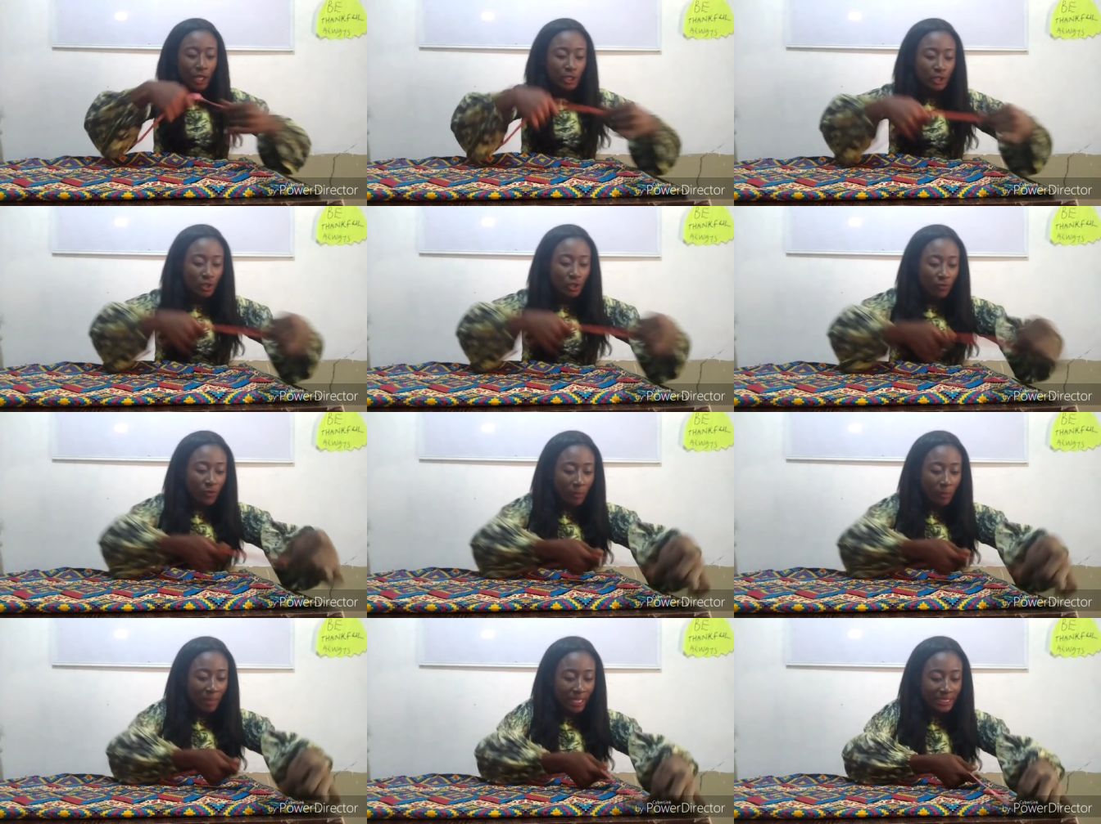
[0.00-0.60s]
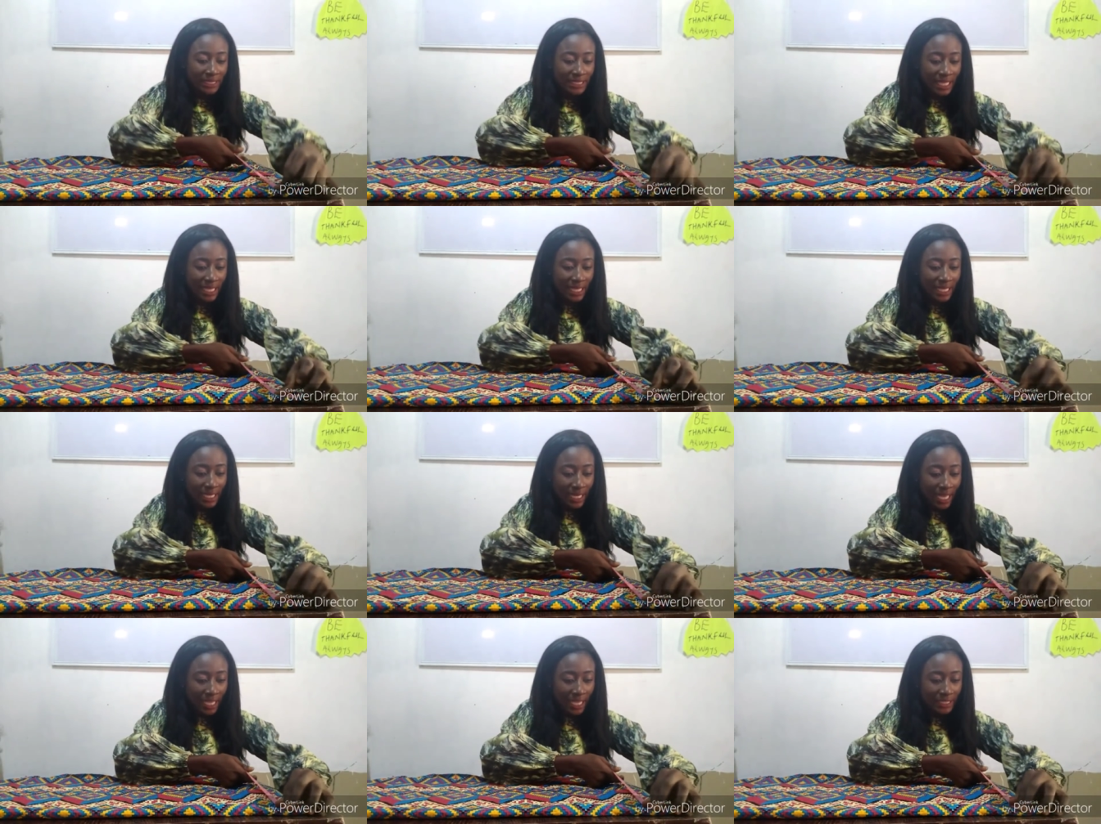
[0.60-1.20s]
So for my
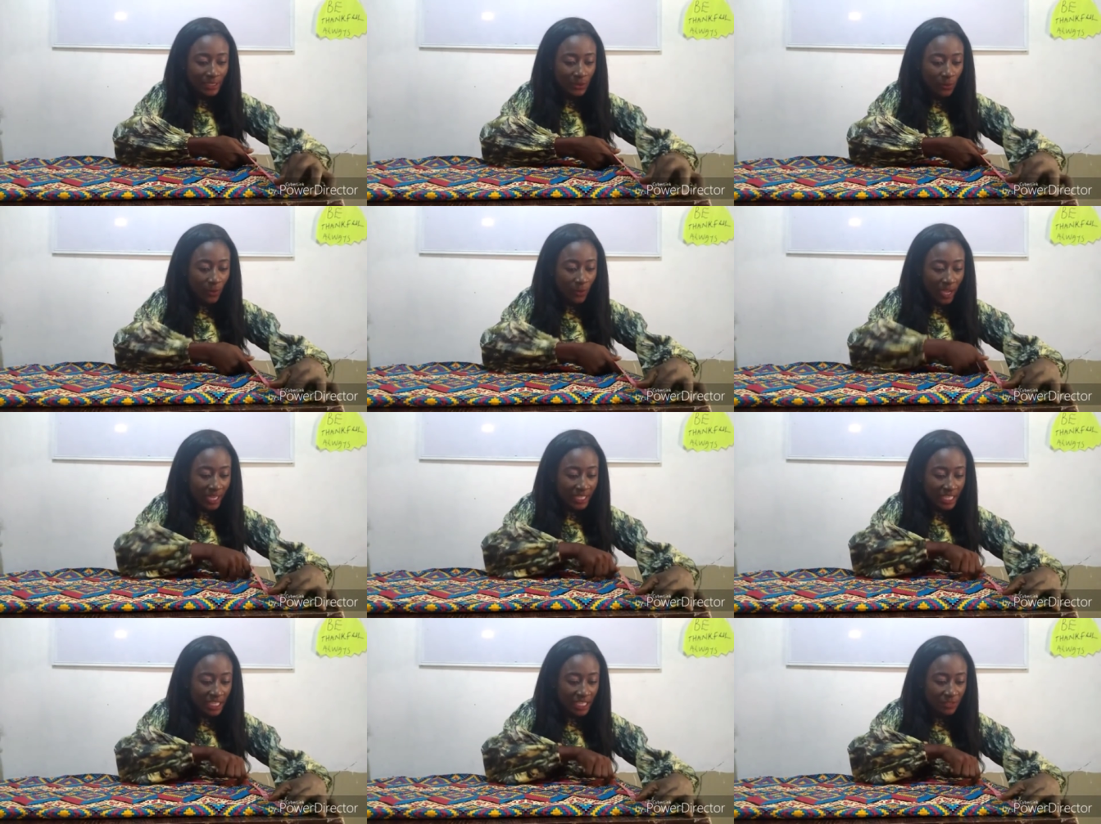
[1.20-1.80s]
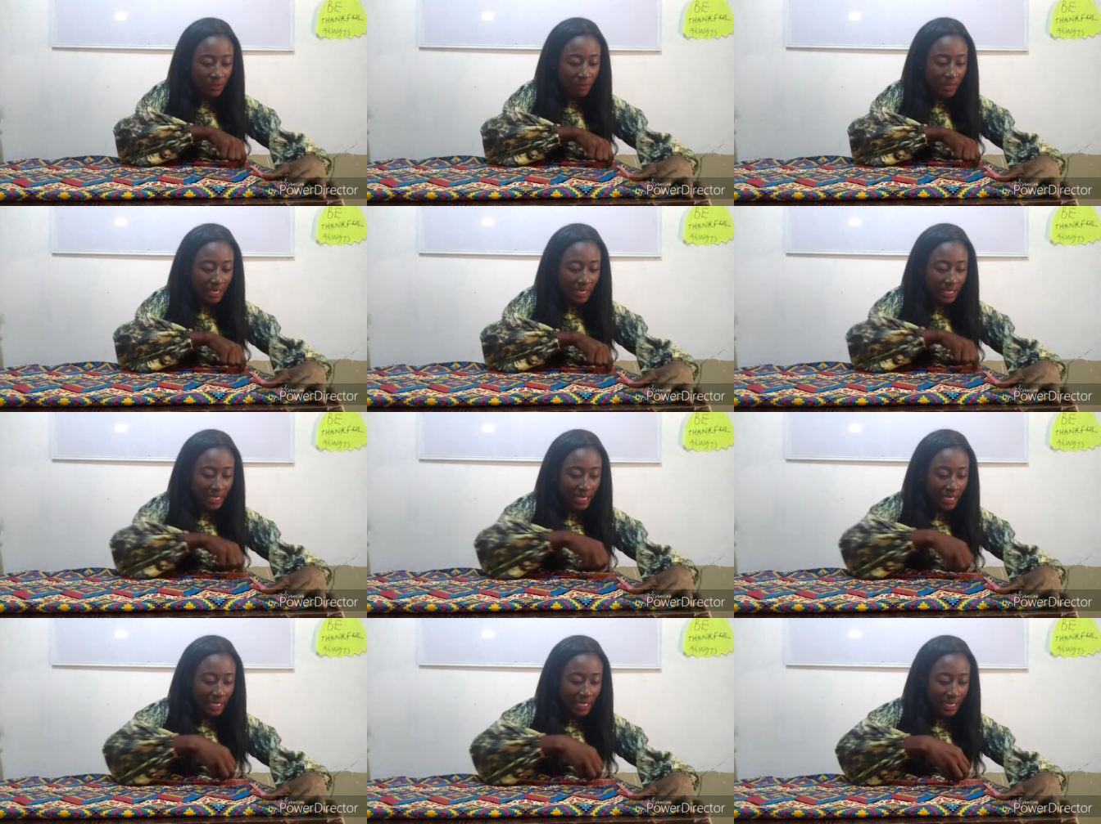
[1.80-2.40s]
neckline, the wideness for my
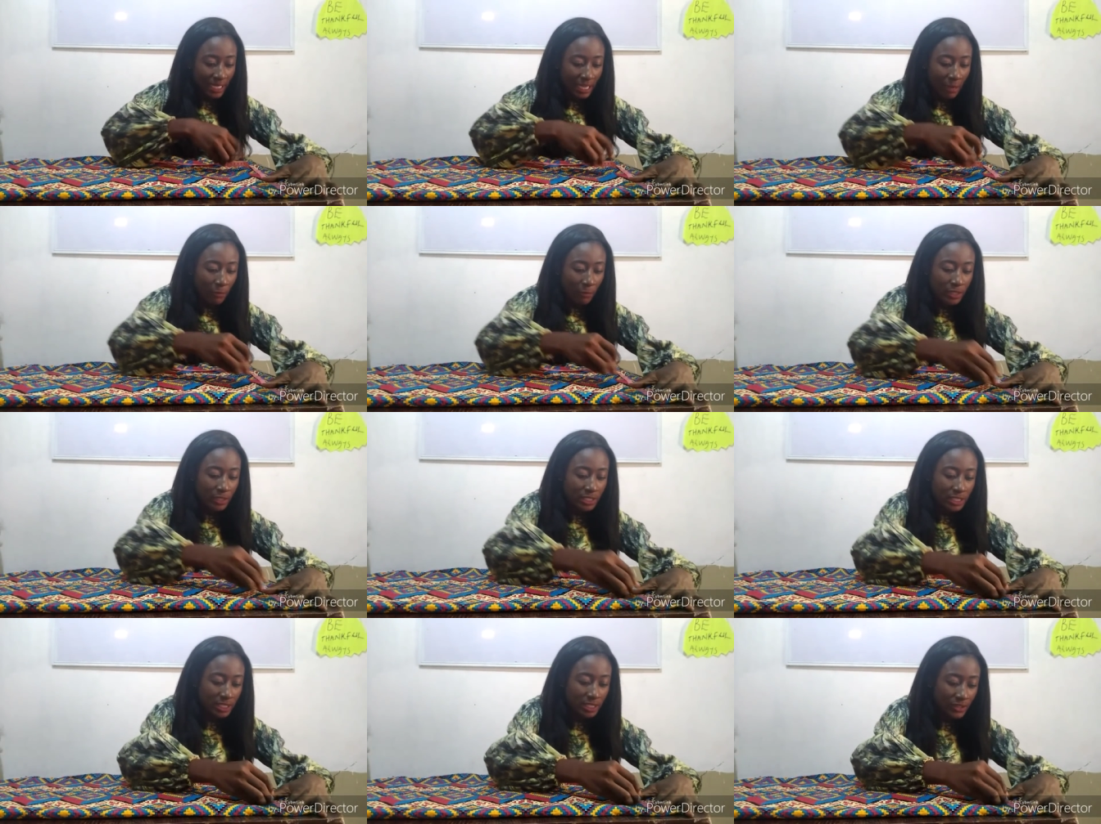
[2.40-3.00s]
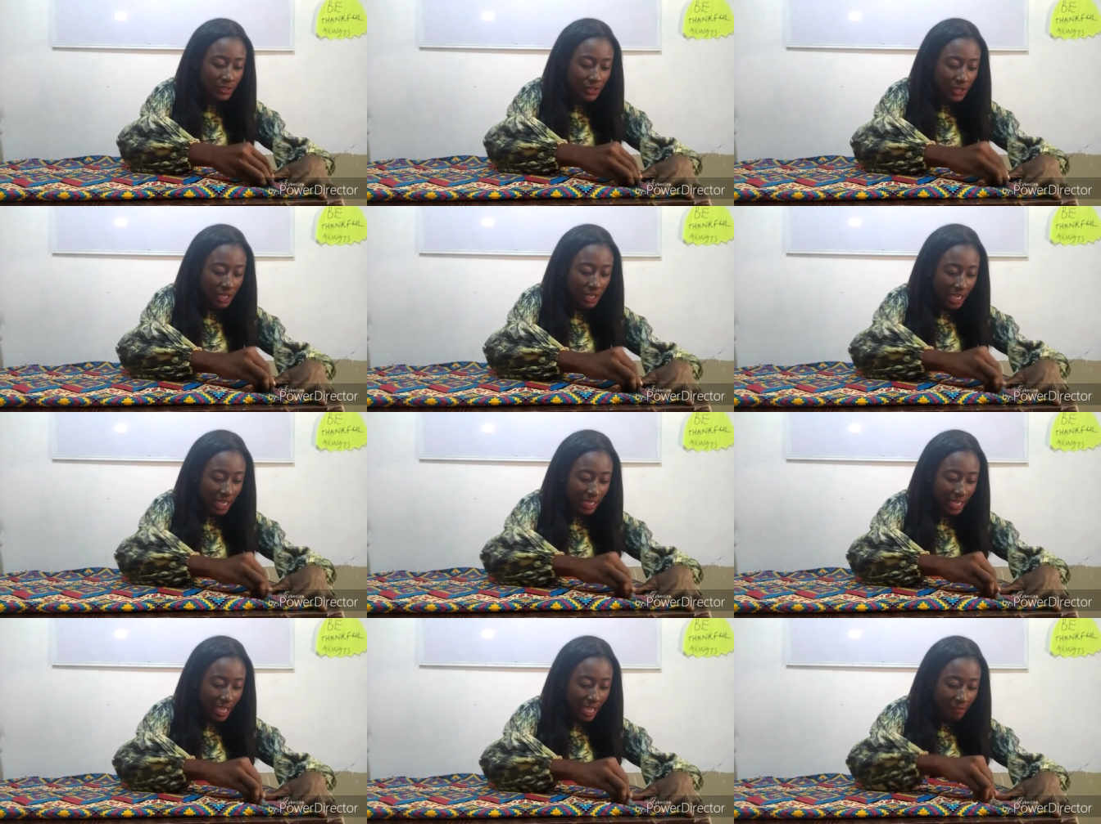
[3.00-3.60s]
neckline, I want 3.5
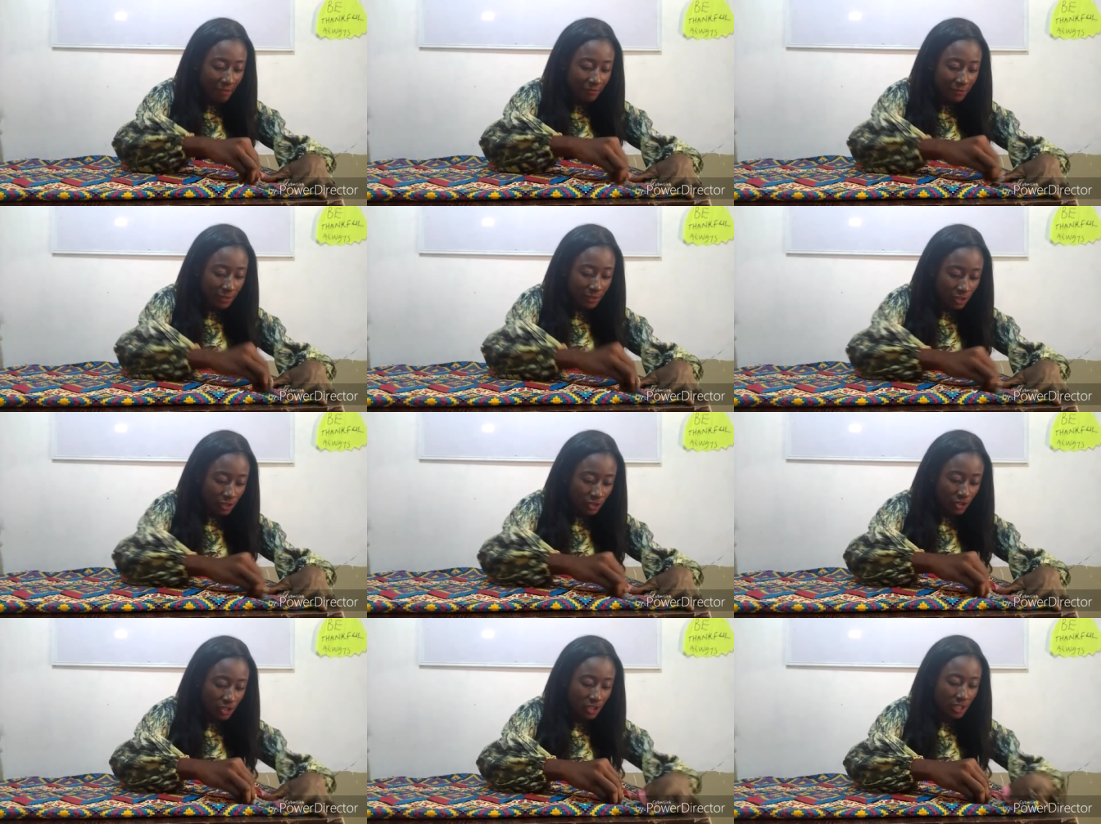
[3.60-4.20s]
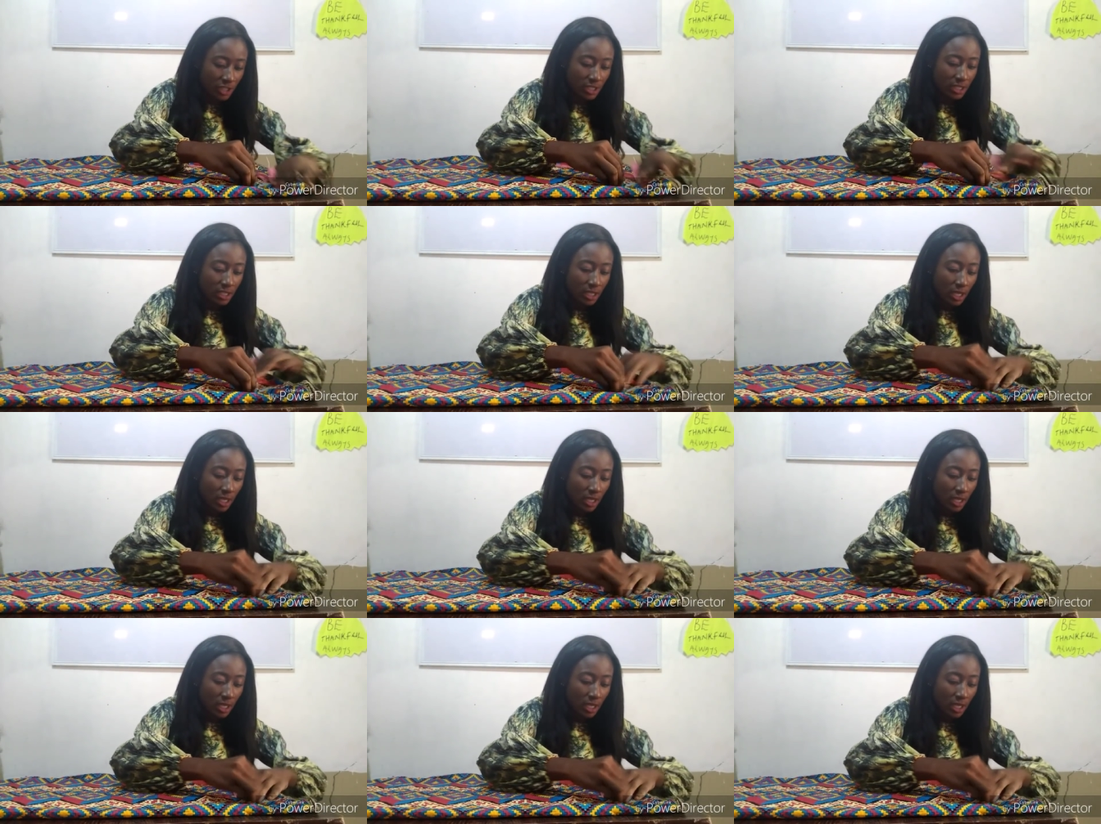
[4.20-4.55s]
inches.